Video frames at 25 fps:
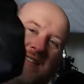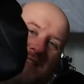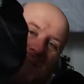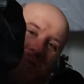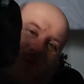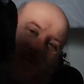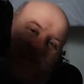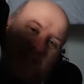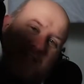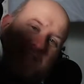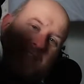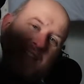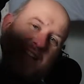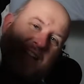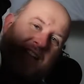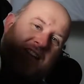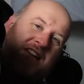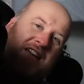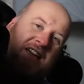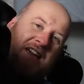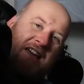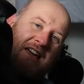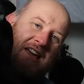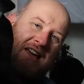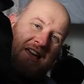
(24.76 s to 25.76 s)
What's in
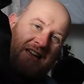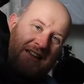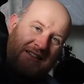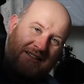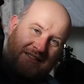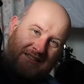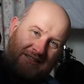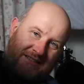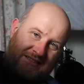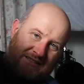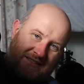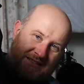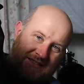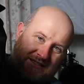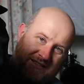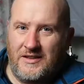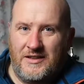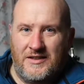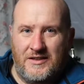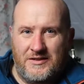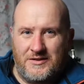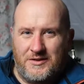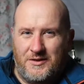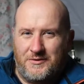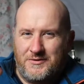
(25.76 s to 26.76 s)
here?
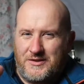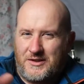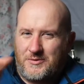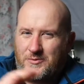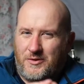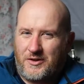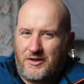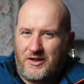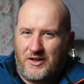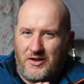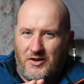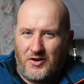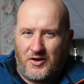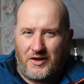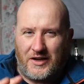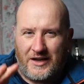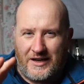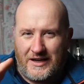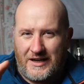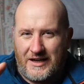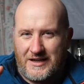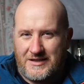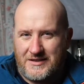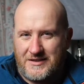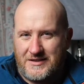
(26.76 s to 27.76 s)
So obviously what you're not going
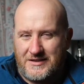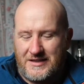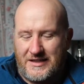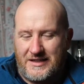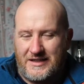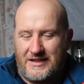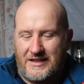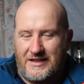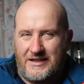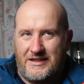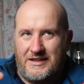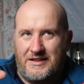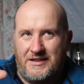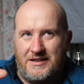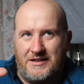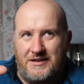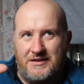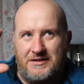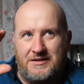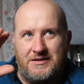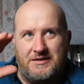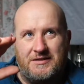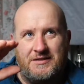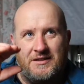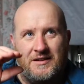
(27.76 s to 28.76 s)
to get today
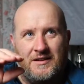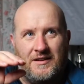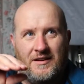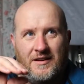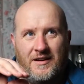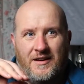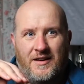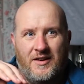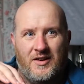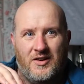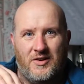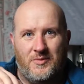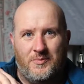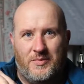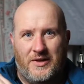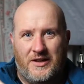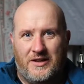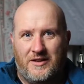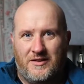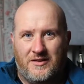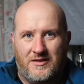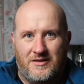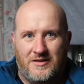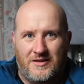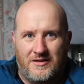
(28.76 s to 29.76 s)
is a big
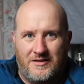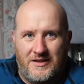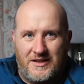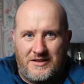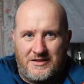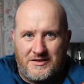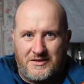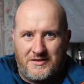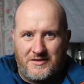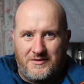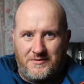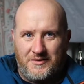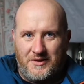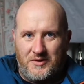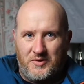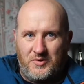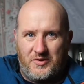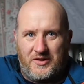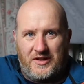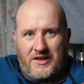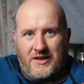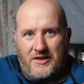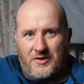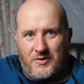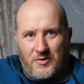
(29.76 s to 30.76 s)
long list of
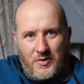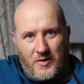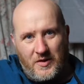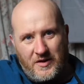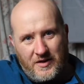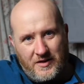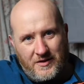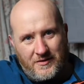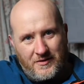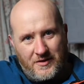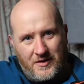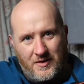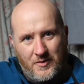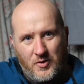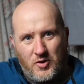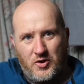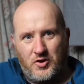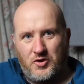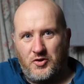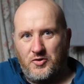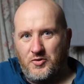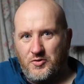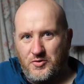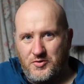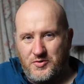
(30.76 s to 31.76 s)
you've got a
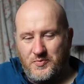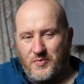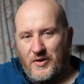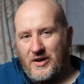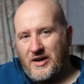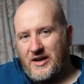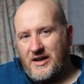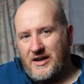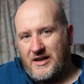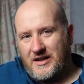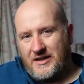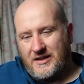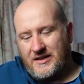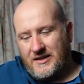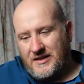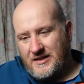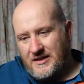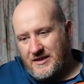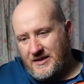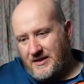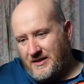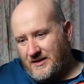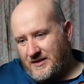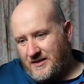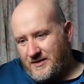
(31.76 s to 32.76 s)
huge bag
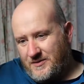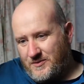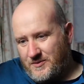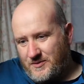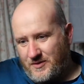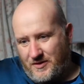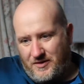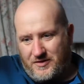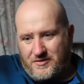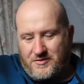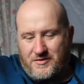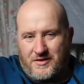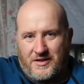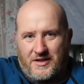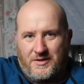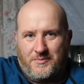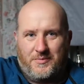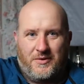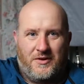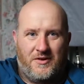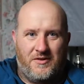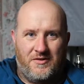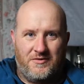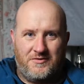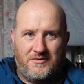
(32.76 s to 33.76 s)
with
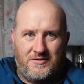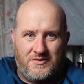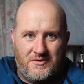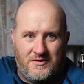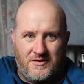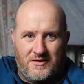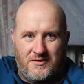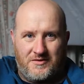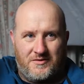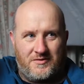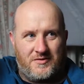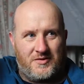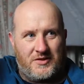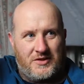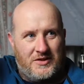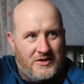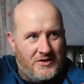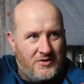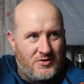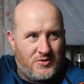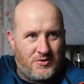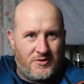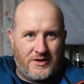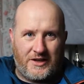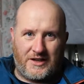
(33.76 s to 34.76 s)
tripods and
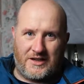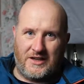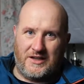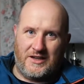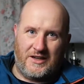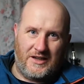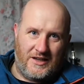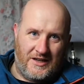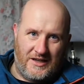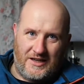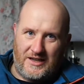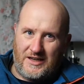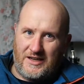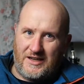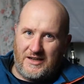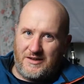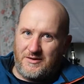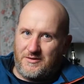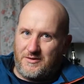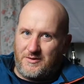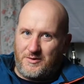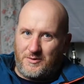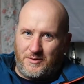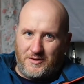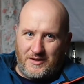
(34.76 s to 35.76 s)
trekking gear
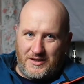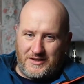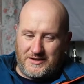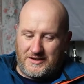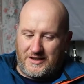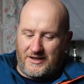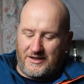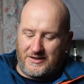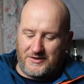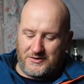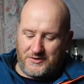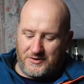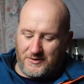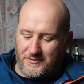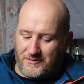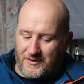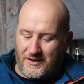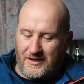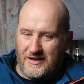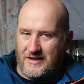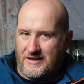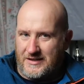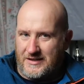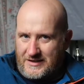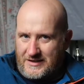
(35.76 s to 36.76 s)
and all this kind of stuff.
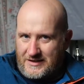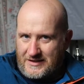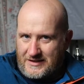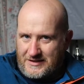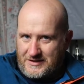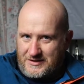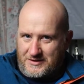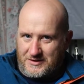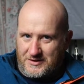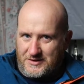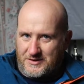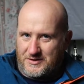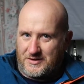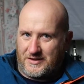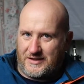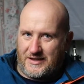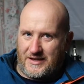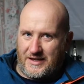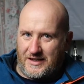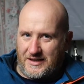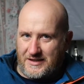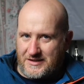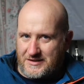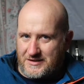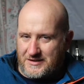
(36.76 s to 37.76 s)
This is
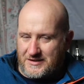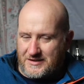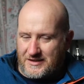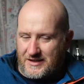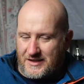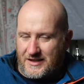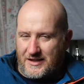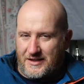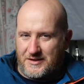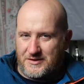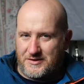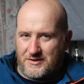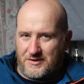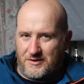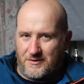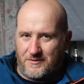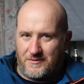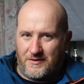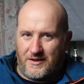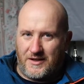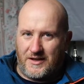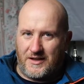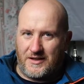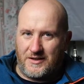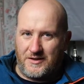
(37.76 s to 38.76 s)
the kind of stuff
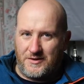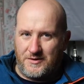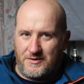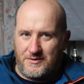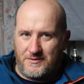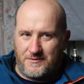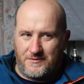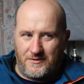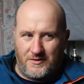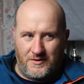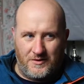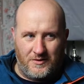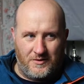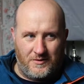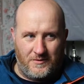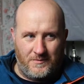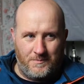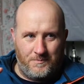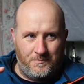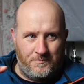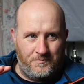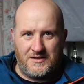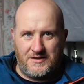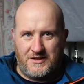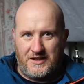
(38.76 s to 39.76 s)
that I use for
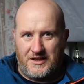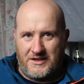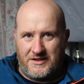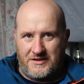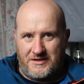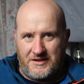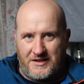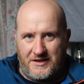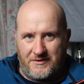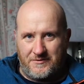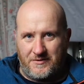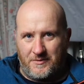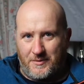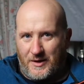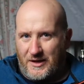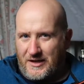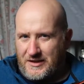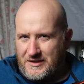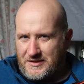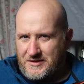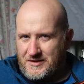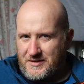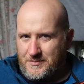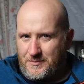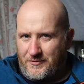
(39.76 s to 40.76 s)
day to day for my
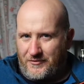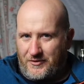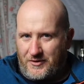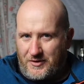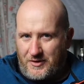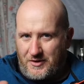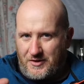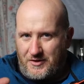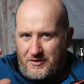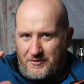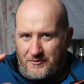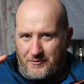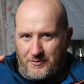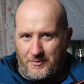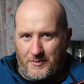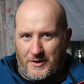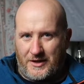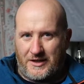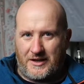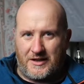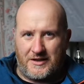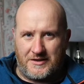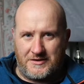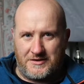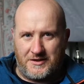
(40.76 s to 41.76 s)

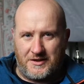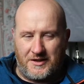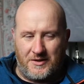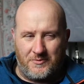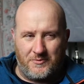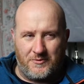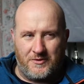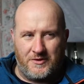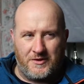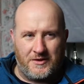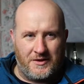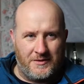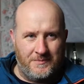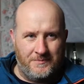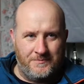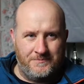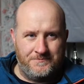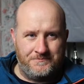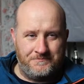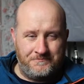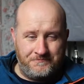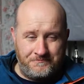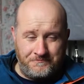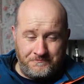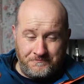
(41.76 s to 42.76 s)
ICM work.
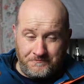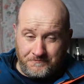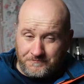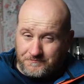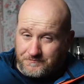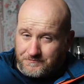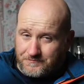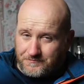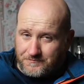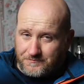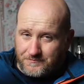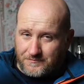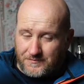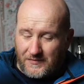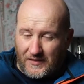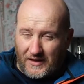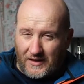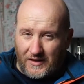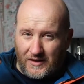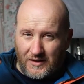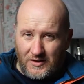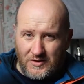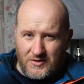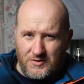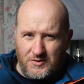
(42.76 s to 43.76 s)

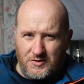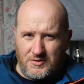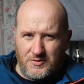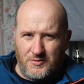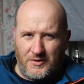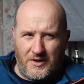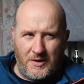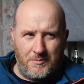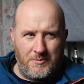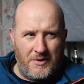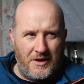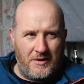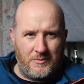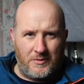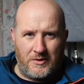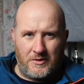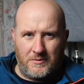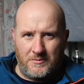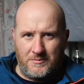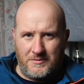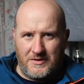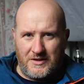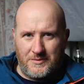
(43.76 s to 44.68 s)
So it's quite minimal.